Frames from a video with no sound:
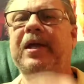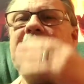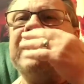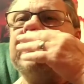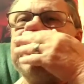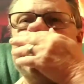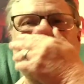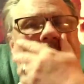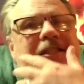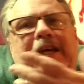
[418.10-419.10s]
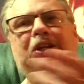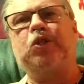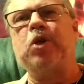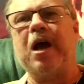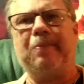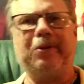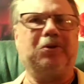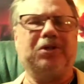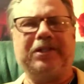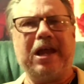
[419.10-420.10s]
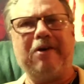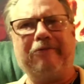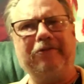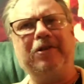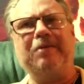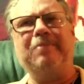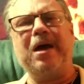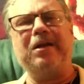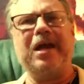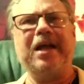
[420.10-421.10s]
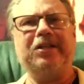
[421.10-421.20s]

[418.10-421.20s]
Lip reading: But yeah, this kind of has that tropical stout feel about it,